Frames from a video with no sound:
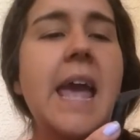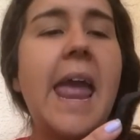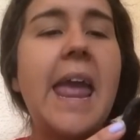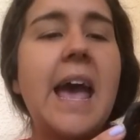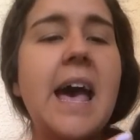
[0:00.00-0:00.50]

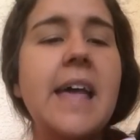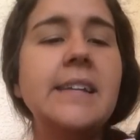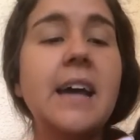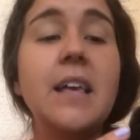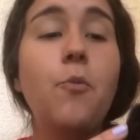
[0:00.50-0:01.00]

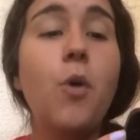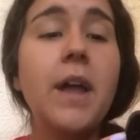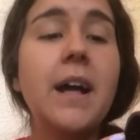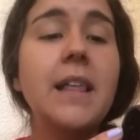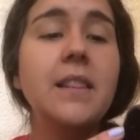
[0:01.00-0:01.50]
And I
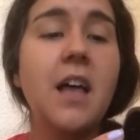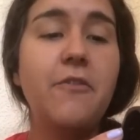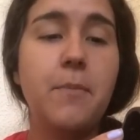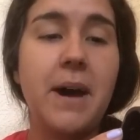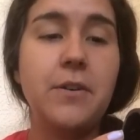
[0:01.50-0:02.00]
what I
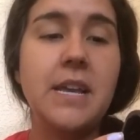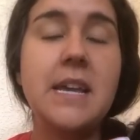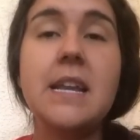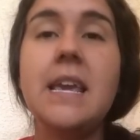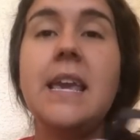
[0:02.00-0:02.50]
love about
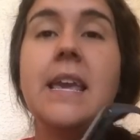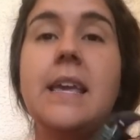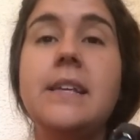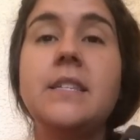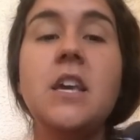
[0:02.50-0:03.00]
it
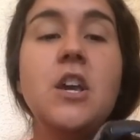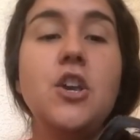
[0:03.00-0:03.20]
is